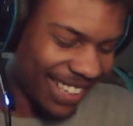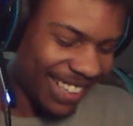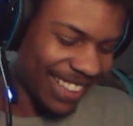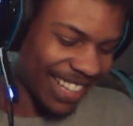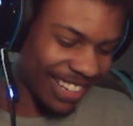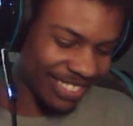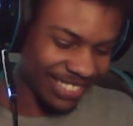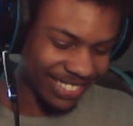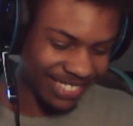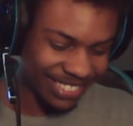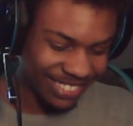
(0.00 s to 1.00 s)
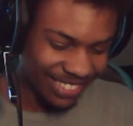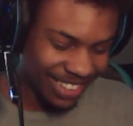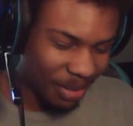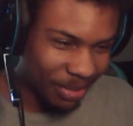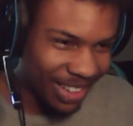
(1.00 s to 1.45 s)
8,000.
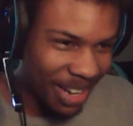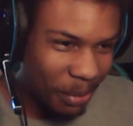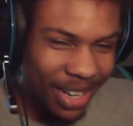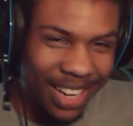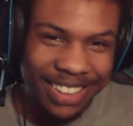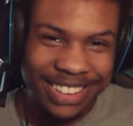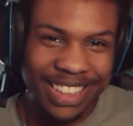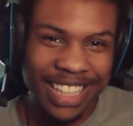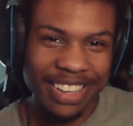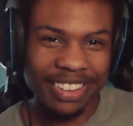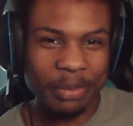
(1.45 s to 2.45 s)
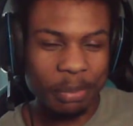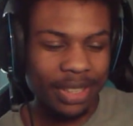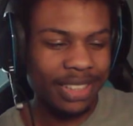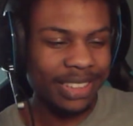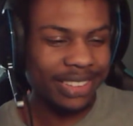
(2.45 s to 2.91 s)
I'm, I'm kind of scared
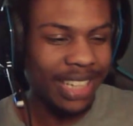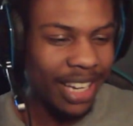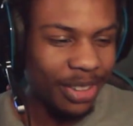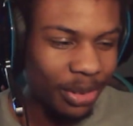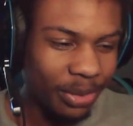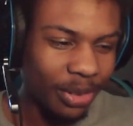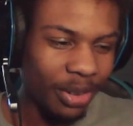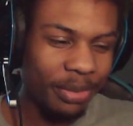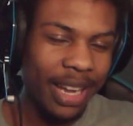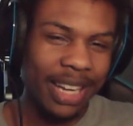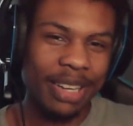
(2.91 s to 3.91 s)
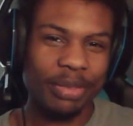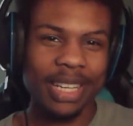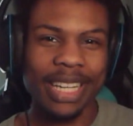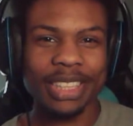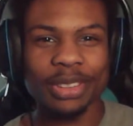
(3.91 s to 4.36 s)
because I know for a fact if we
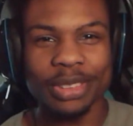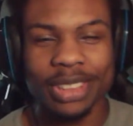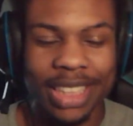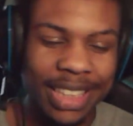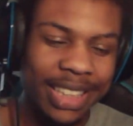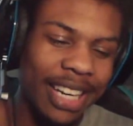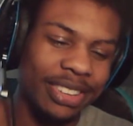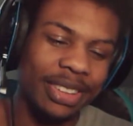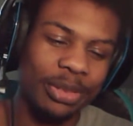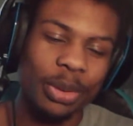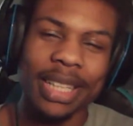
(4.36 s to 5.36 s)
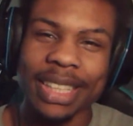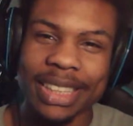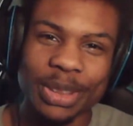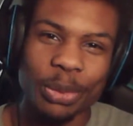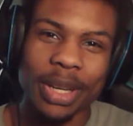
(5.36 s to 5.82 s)
get through 10,000 within
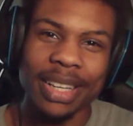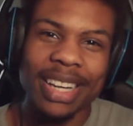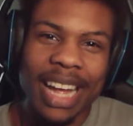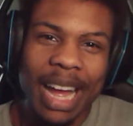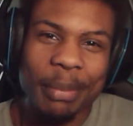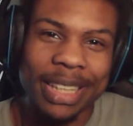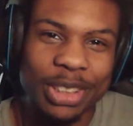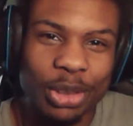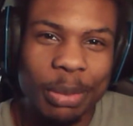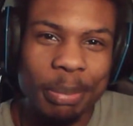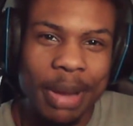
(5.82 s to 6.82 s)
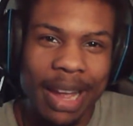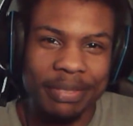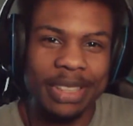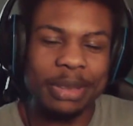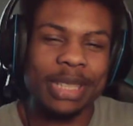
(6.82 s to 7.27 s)
this week, I'm going to have to do them
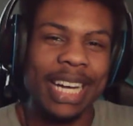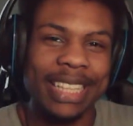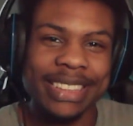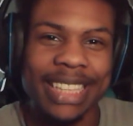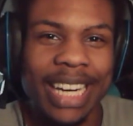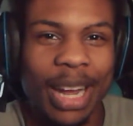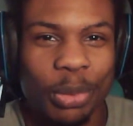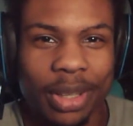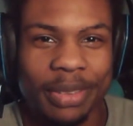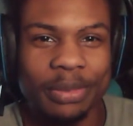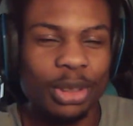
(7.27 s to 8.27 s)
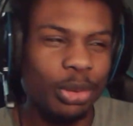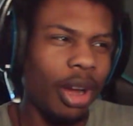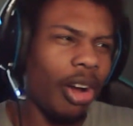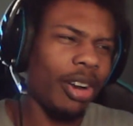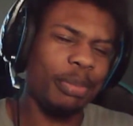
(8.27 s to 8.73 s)
backflips like I said I would through
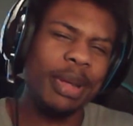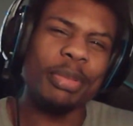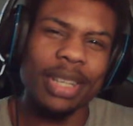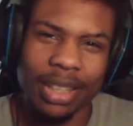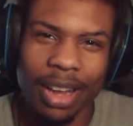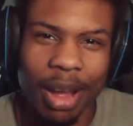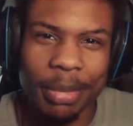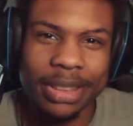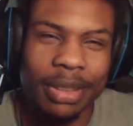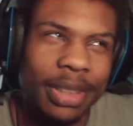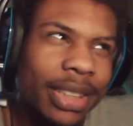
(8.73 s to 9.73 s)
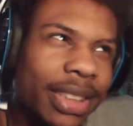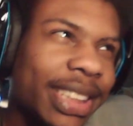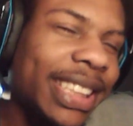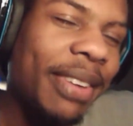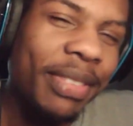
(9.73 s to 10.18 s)
all the people in the comments of the
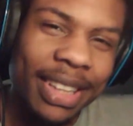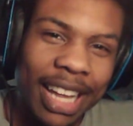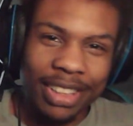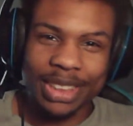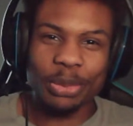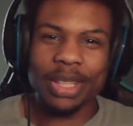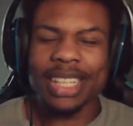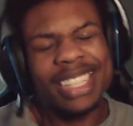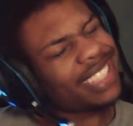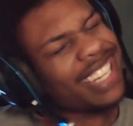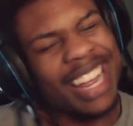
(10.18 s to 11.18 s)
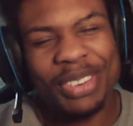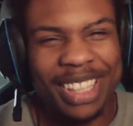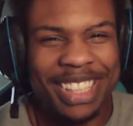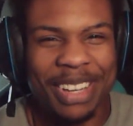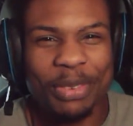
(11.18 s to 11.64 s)
7,000 one. Not
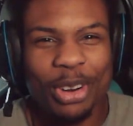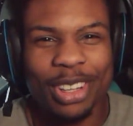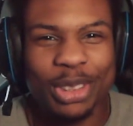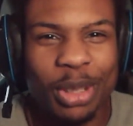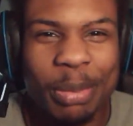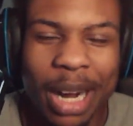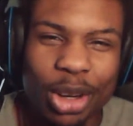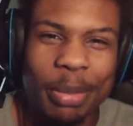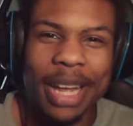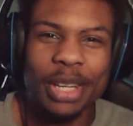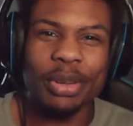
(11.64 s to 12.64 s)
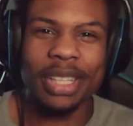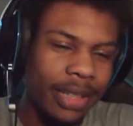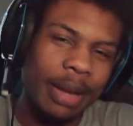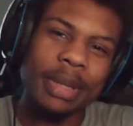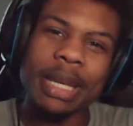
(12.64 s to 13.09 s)
really looking forward to it, but I don't mind doing it.
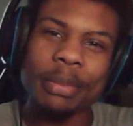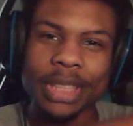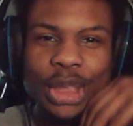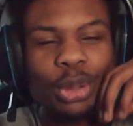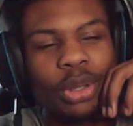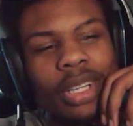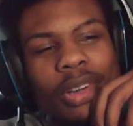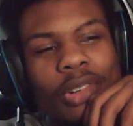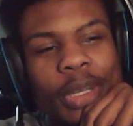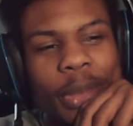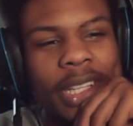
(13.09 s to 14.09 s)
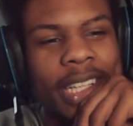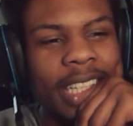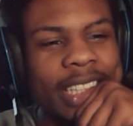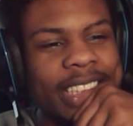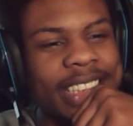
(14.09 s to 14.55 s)
Yeah, I'm going to keep this short only
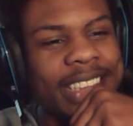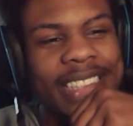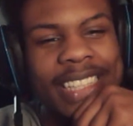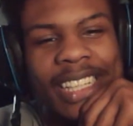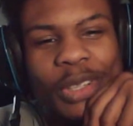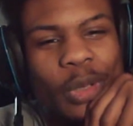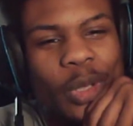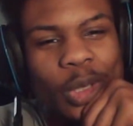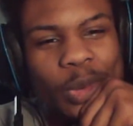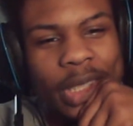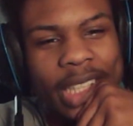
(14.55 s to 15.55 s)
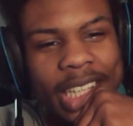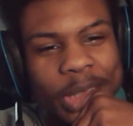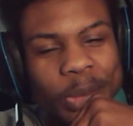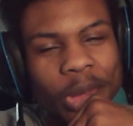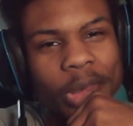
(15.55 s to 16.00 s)
because who knows when the
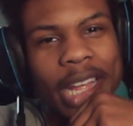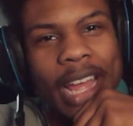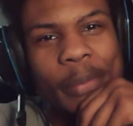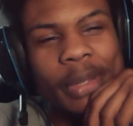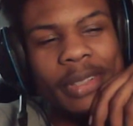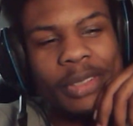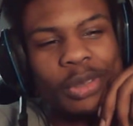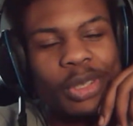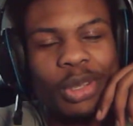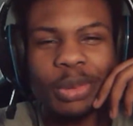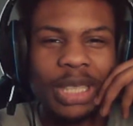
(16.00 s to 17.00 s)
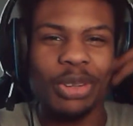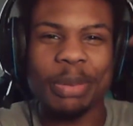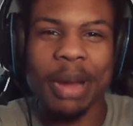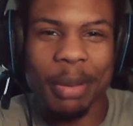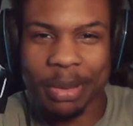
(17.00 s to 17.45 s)
next one's gonna happen? Who knows when it's gonna
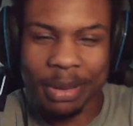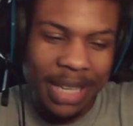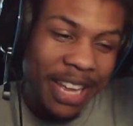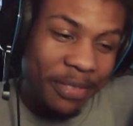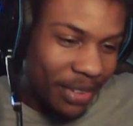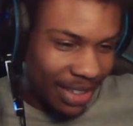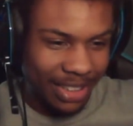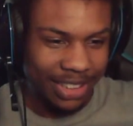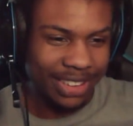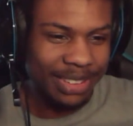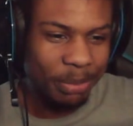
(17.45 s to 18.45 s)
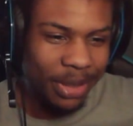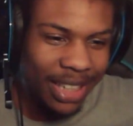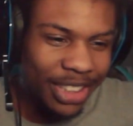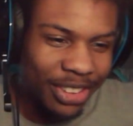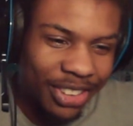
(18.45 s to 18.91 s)
pop up? If it does,
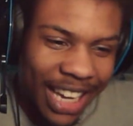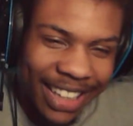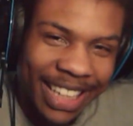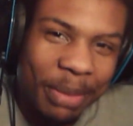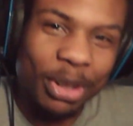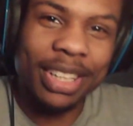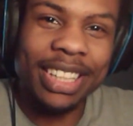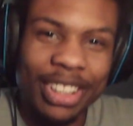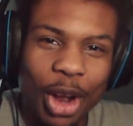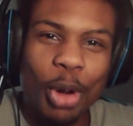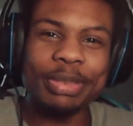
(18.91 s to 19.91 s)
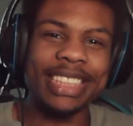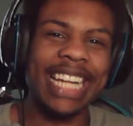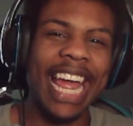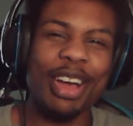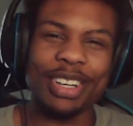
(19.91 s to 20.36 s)
but you know you gotta keep your, your hopes
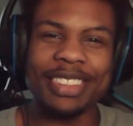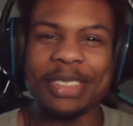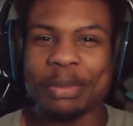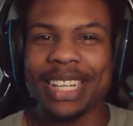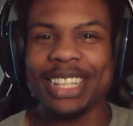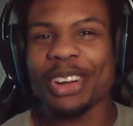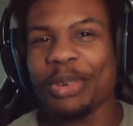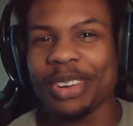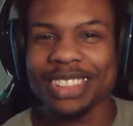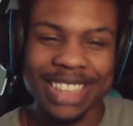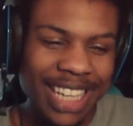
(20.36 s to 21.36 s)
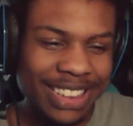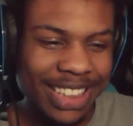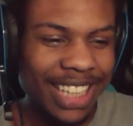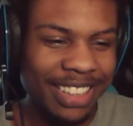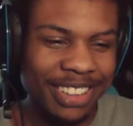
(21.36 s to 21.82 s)
down a little bit. You don't want things to
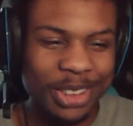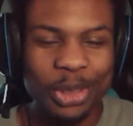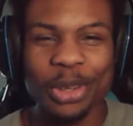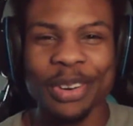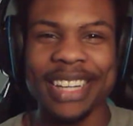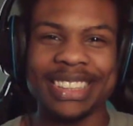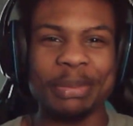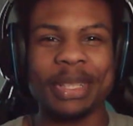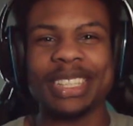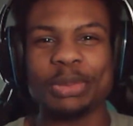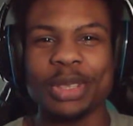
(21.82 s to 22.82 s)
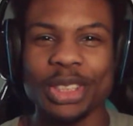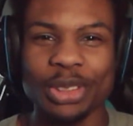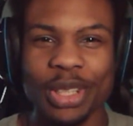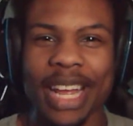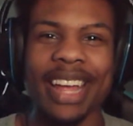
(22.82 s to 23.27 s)
get a little too crazy because once you
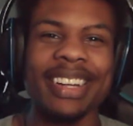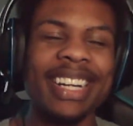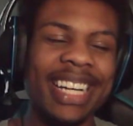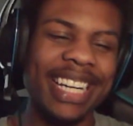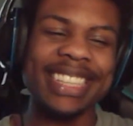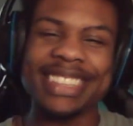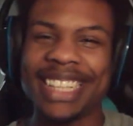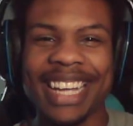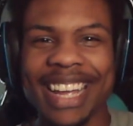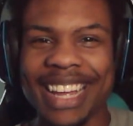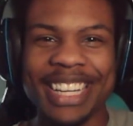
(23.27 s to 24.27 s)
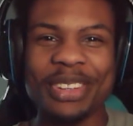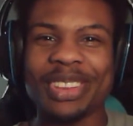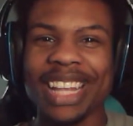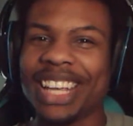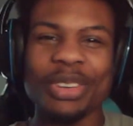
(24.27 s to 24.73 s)
do that, it gets to your head and you
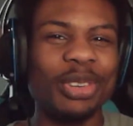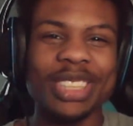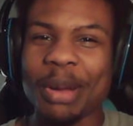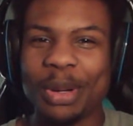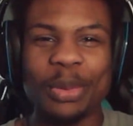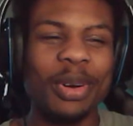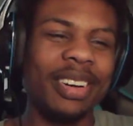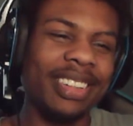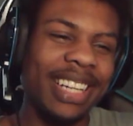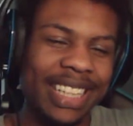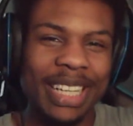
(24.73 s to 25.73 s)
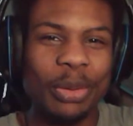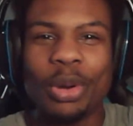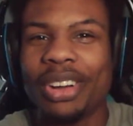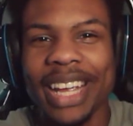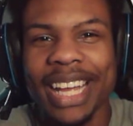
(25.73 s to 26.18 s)
think you're on top of the world, and then the
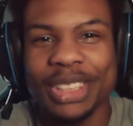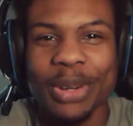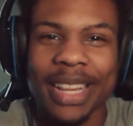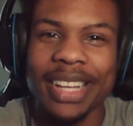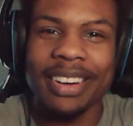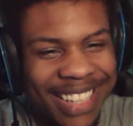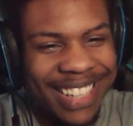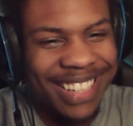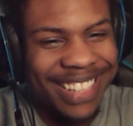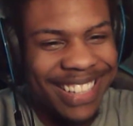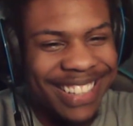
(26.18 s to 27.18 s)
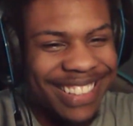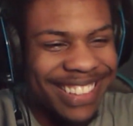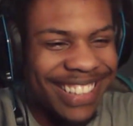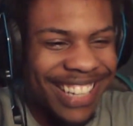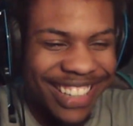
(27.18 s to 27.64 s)
world ends right there. Eight
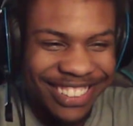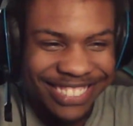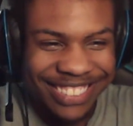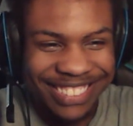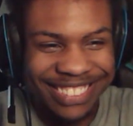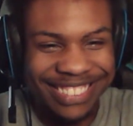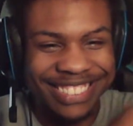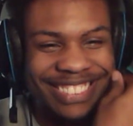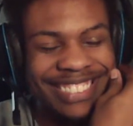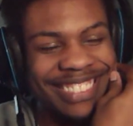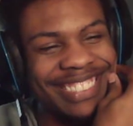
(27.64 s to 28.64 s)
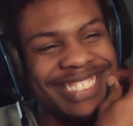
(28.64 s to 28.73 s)
thousand.